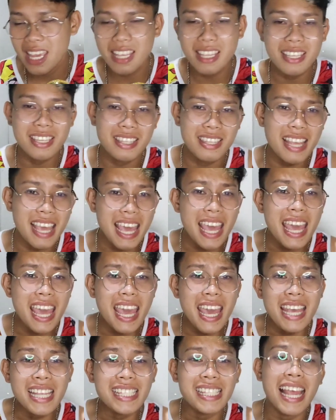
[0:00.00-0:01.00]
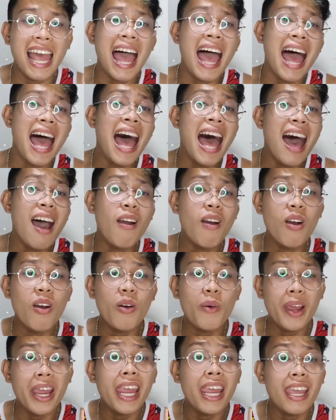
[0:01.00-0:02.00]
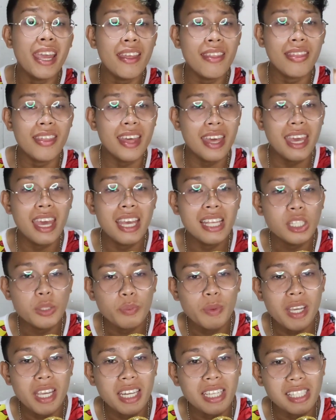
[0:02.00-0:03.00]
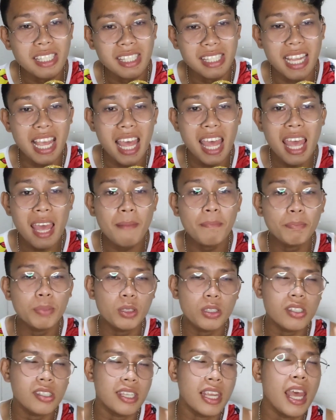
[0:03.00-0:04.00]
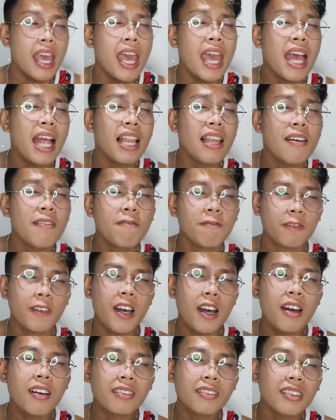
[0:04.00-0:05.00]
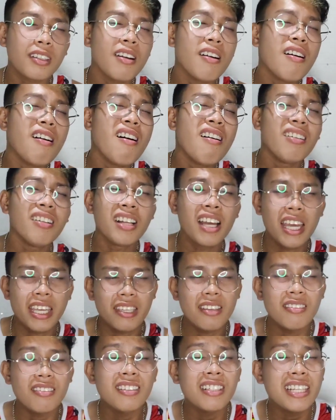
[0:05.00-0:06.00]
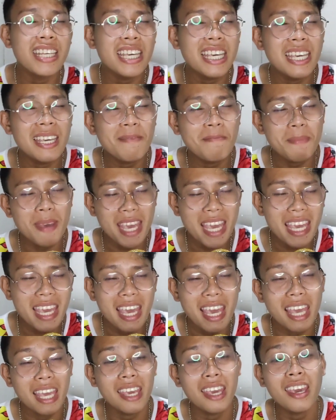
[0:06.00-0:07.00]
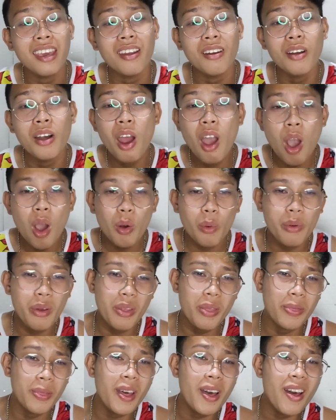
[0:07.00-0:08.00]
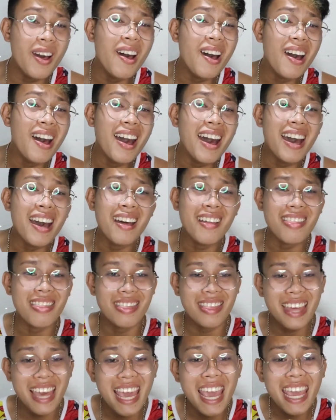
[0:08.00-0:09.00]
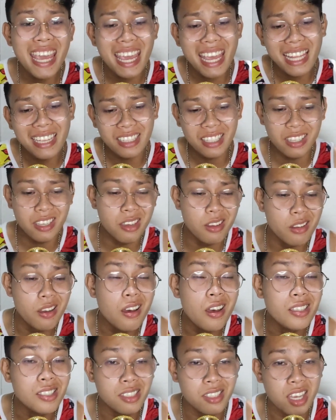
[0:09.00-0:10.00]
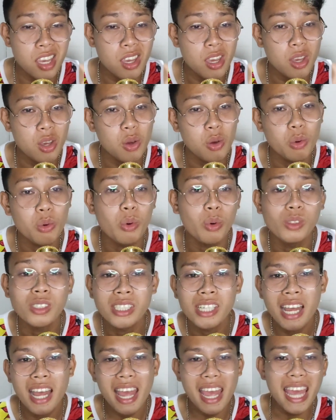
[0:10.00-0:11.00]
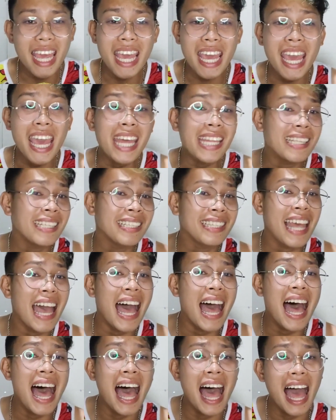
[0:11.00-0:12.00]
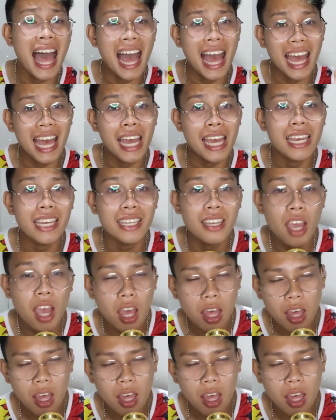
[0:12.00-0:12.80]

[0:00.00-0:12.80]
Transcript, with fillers: Is this how it ends? With a simple telephone call, you leave me here with nothing, cause you and die.